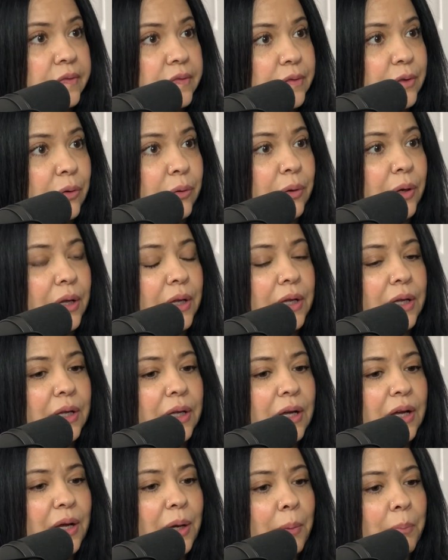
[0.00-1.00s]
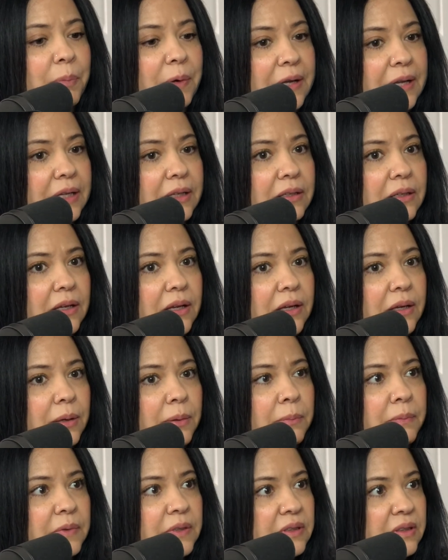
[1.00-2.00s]
So, but
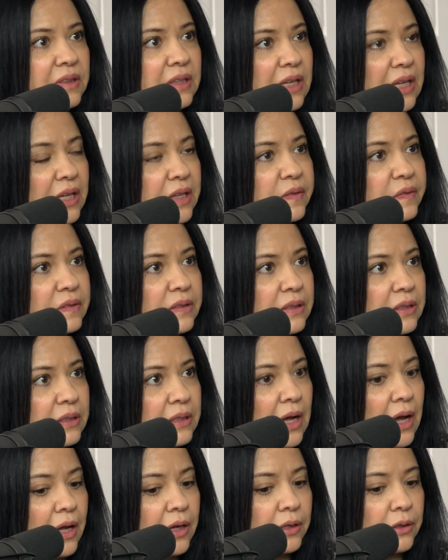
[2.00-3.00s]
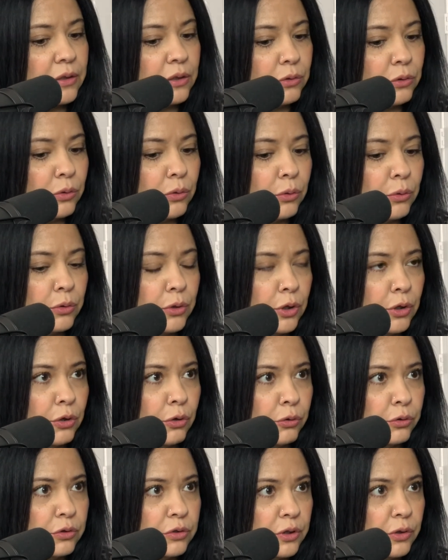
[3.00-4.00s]
the thing is not,
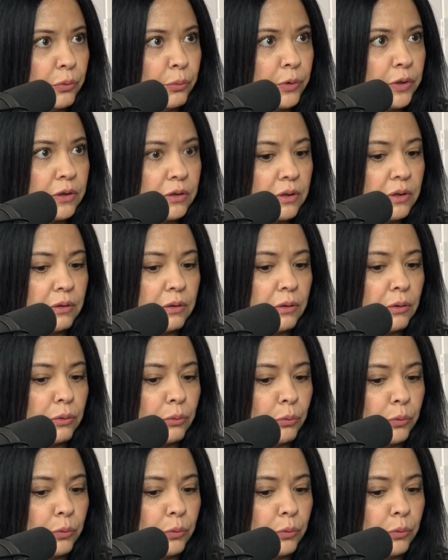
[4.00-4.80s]
deal with the